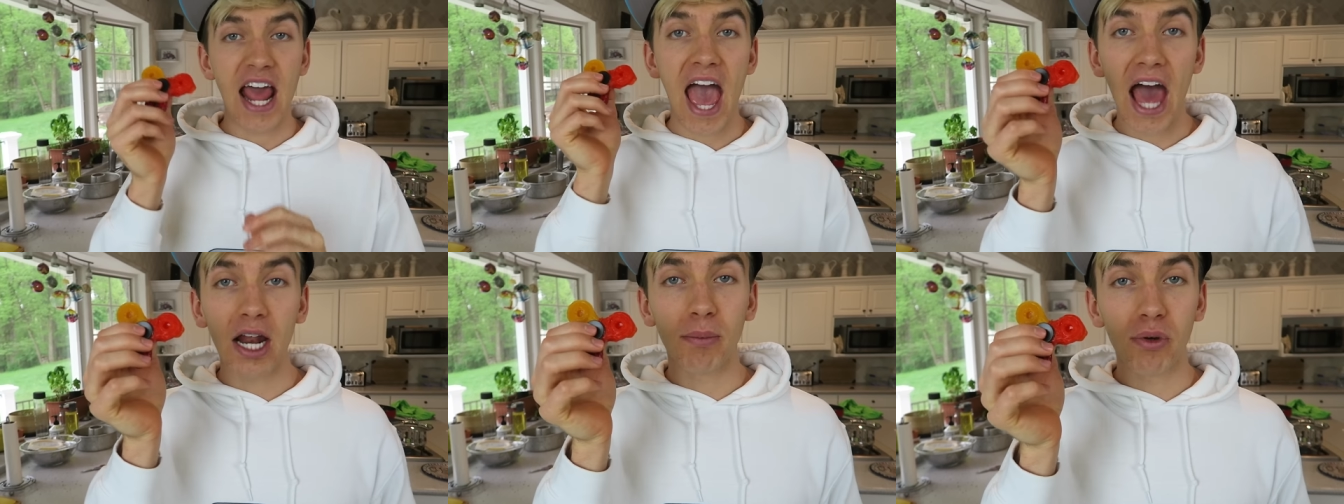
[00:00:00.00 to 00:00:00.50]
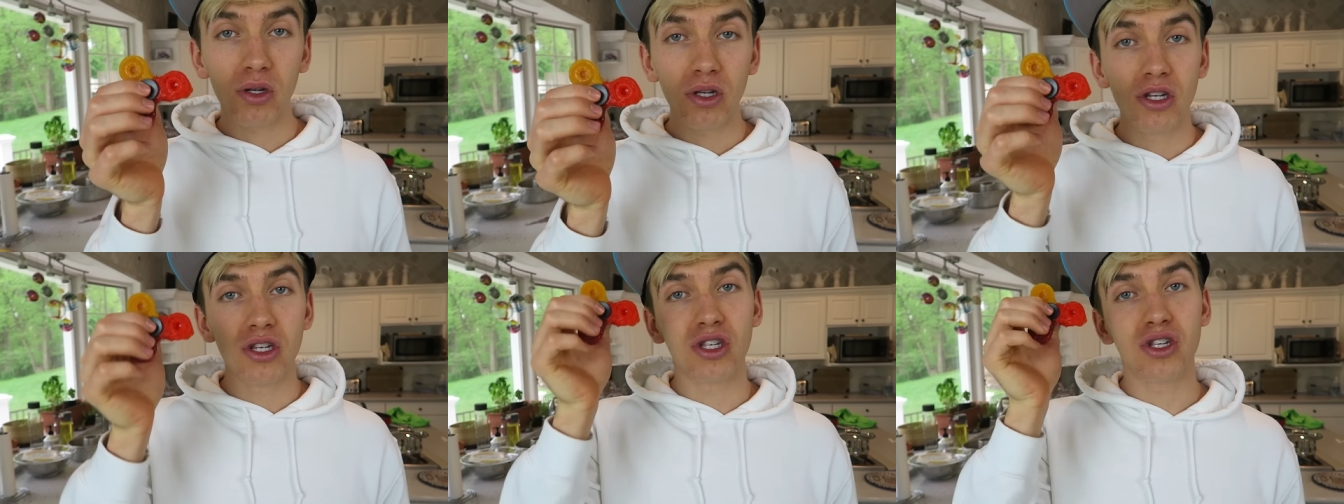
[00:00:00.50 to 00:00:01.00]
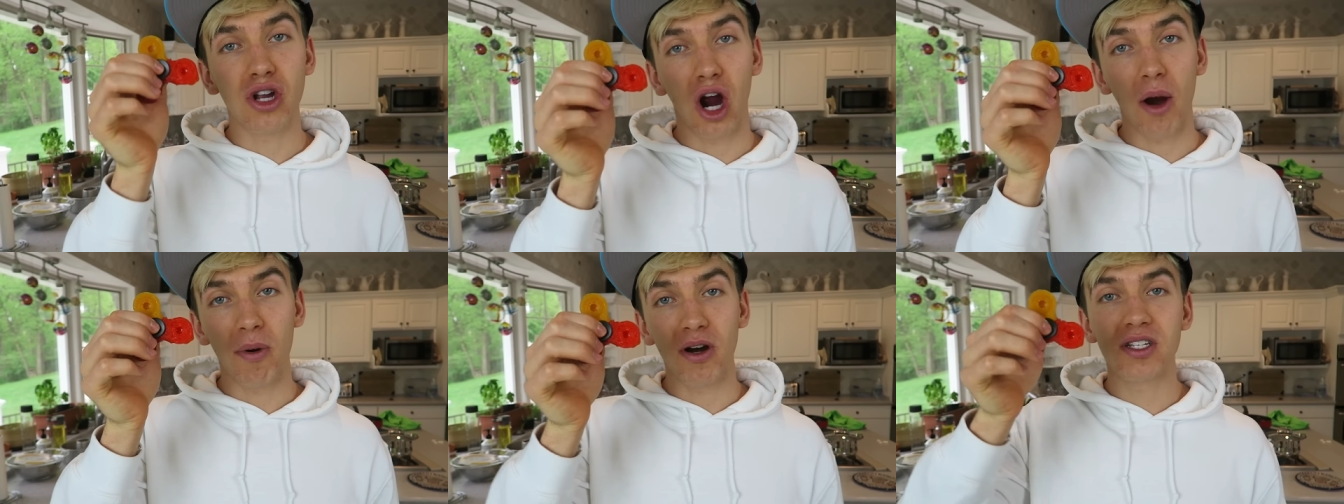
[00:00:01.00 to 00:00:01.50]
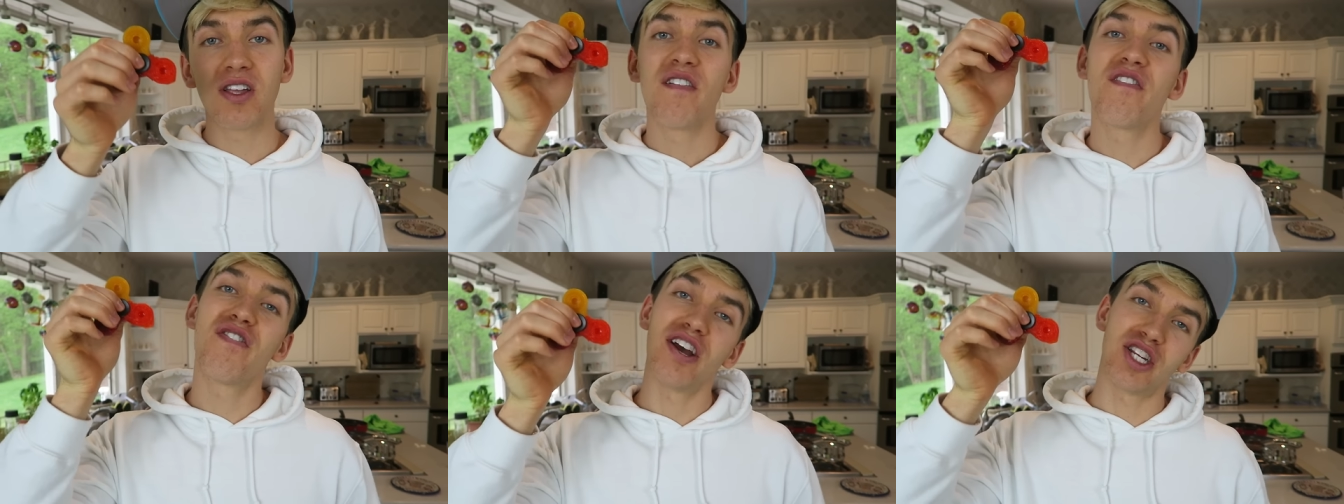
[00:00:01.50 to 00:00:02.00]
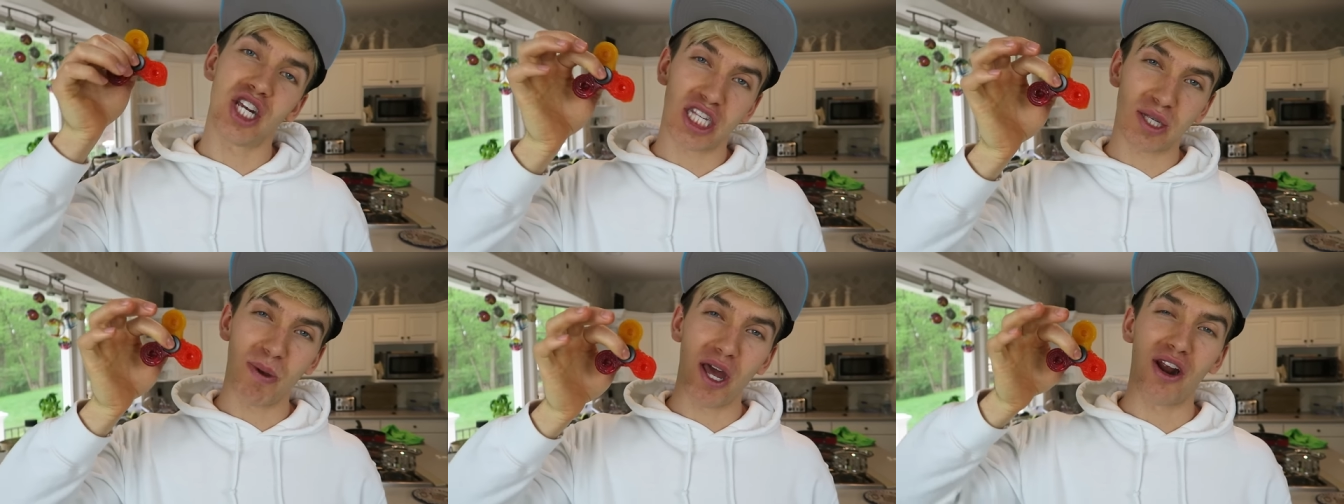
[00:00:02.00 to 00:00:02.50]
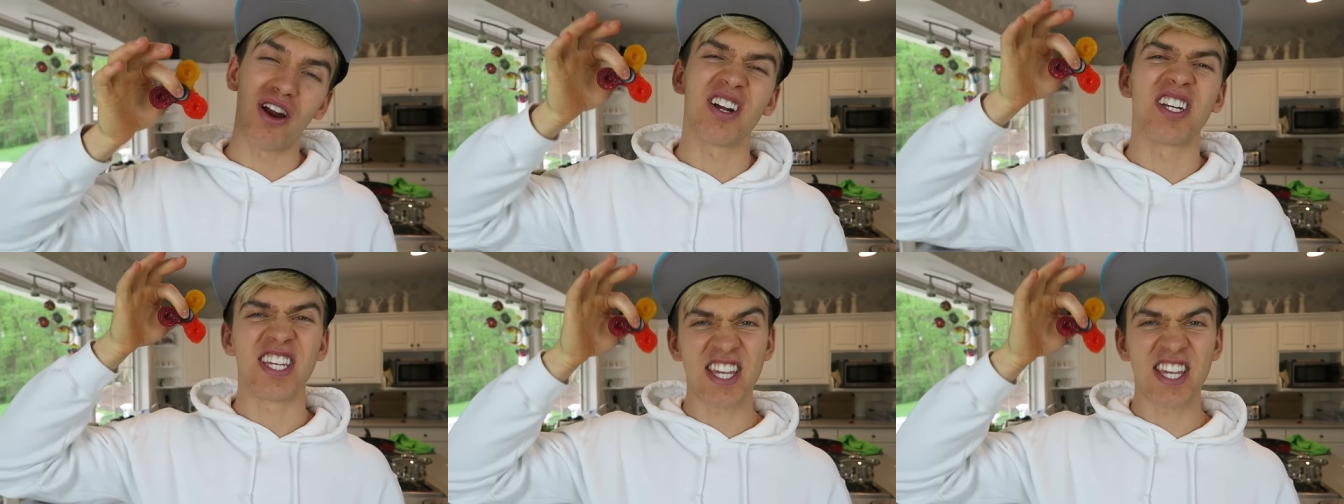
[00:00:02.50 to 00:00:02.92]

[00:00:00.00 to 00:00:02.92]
An edible Starburst fidget spinner.